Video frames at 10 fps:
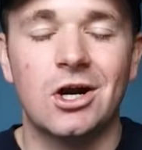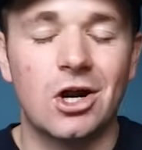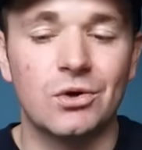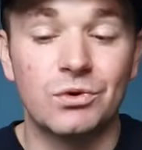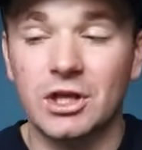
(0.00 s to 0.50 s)

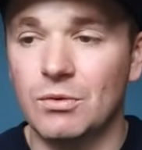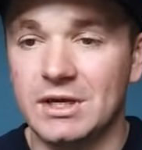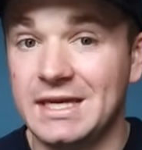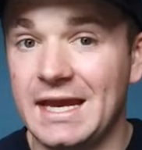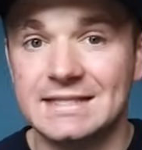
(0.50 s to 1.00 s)
are really
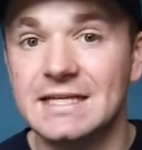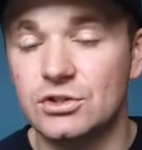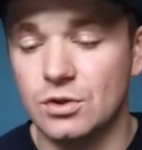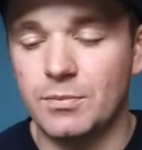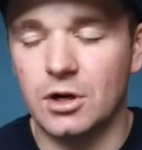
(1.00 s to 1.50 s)
what can
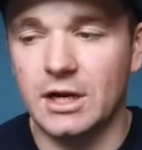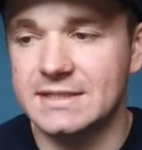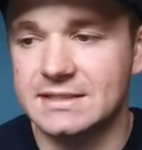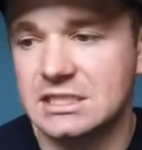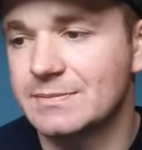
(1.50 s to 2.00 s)
set you apart
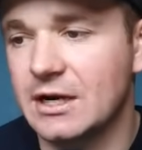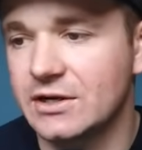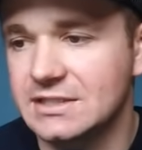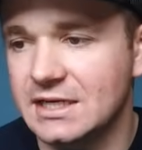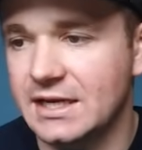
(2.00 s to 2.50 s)
as an
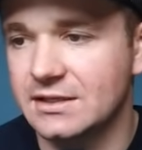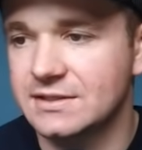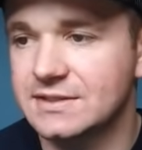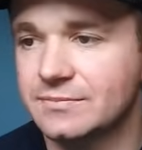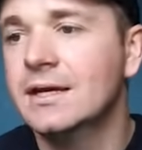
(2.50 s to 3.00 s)
aspiring data
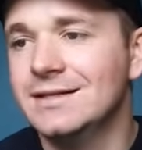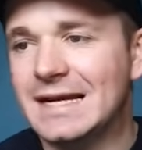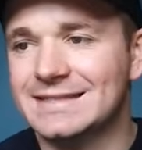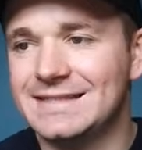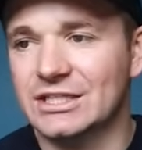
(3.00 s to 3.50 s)
analyst.
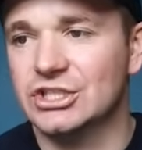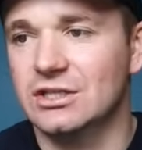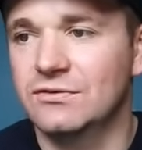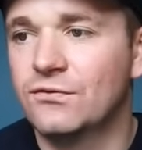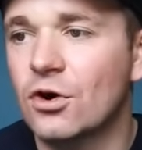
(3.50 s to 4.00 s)
Next
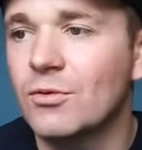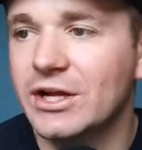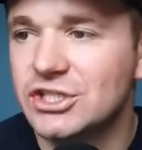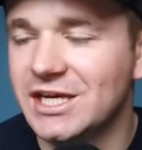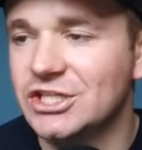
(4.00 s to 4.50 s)
section, formal
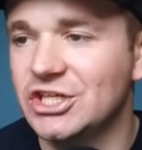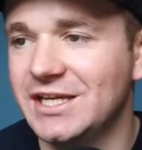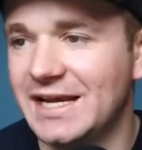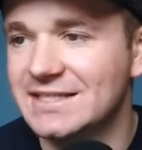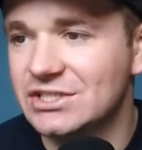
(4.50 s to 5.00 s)
education
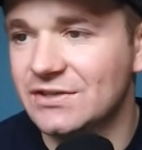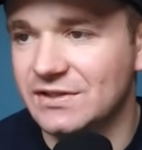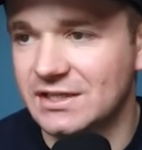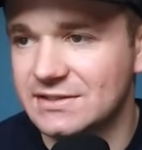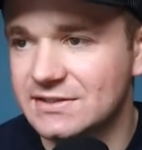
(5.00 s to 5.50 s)
and
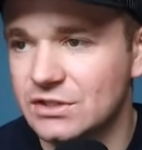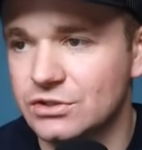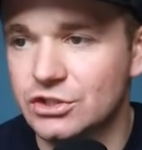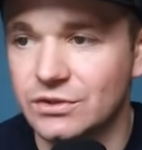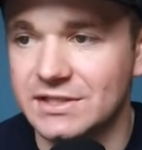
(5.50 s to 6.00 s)
certificates. So
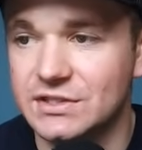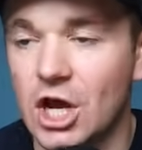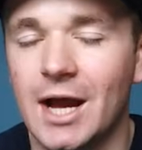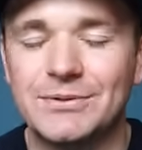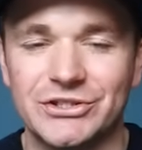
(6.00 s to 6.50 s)
degrees,
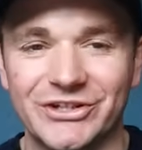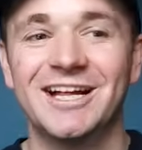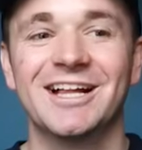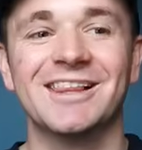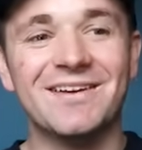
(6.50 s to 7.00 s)

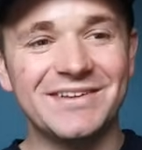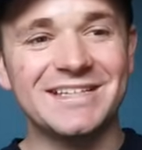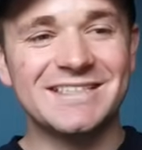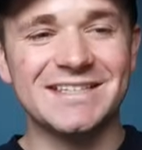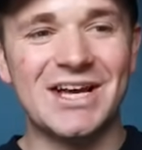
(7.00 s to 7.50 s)
optional. Love that
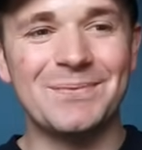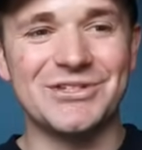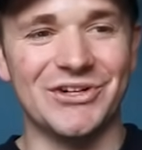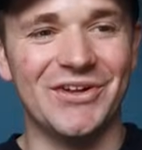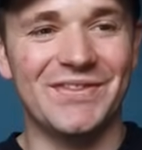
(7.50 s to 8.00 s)
it says
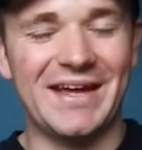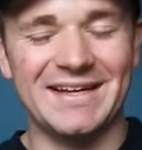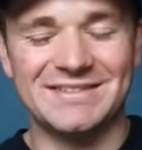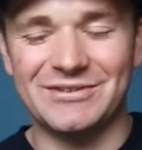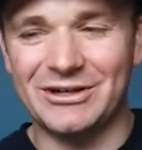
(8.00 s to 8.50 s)
optional.
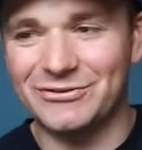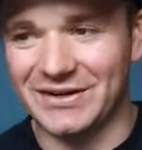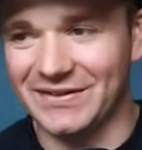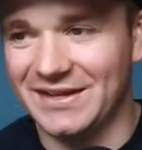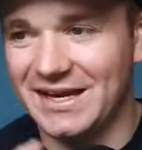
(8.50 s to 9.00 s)
That is very
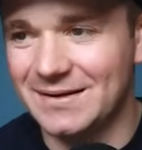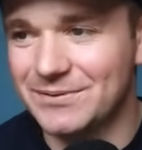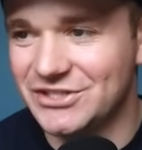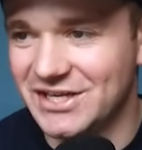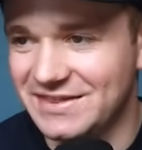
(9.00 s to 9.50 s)
friendly. I
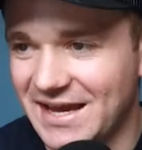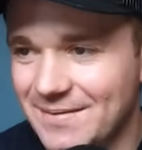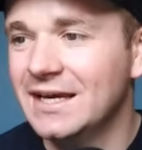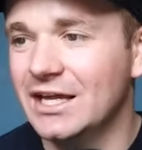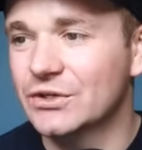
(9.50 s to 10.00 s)
appreciate
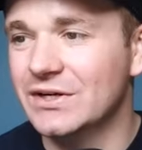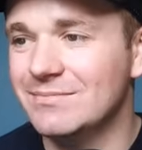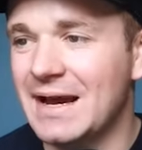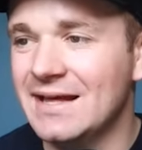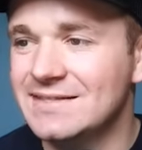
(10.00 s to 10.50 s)
that. A degree
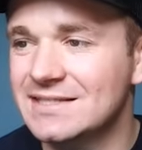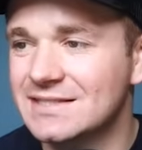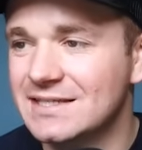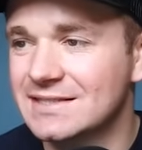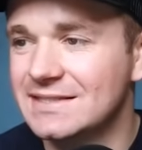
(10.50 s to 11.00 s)
in math,
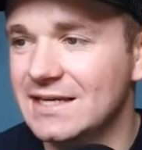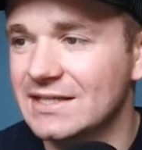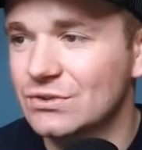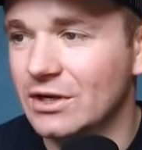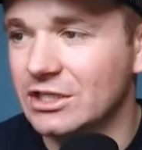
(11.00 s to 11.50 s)
statistics, C
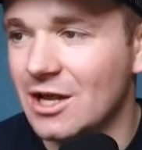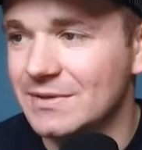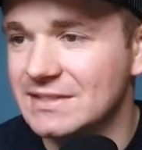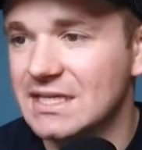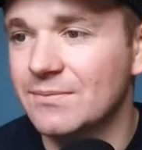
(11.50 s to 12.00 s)
S, or
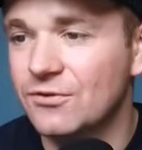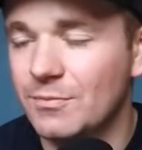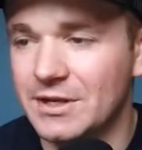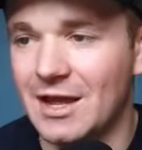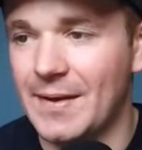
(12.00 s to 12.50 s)
economics is helpful,
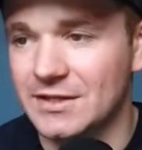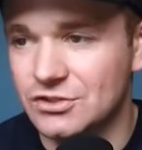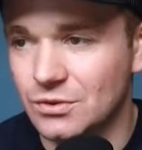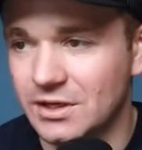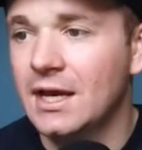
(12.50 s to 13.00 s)
but not
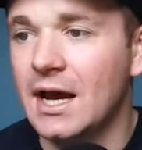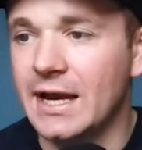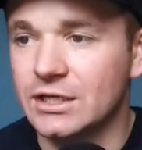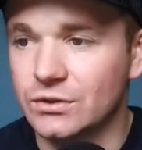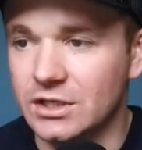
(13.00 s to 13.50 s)
mandatory.
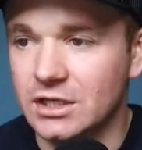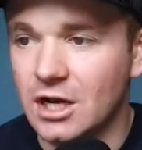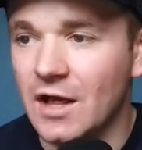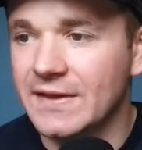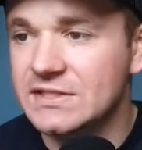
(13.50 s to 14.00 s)
I agree.
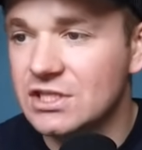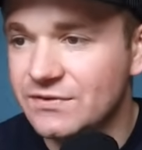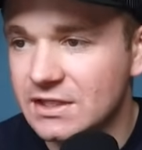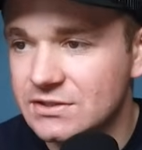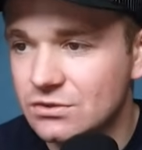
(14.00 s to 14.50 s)
Online
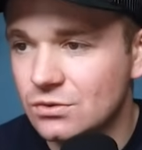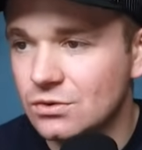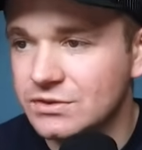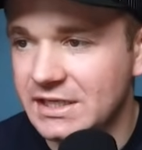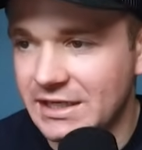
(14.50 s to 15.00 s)
certificates,
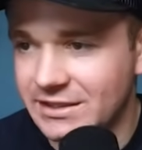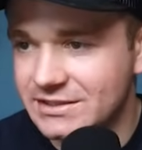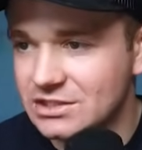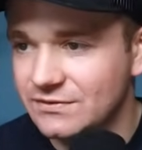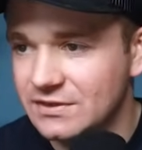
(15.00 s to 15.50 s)
Google Data
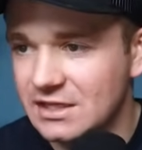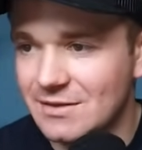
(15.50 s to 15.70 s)
Analytics Certificate and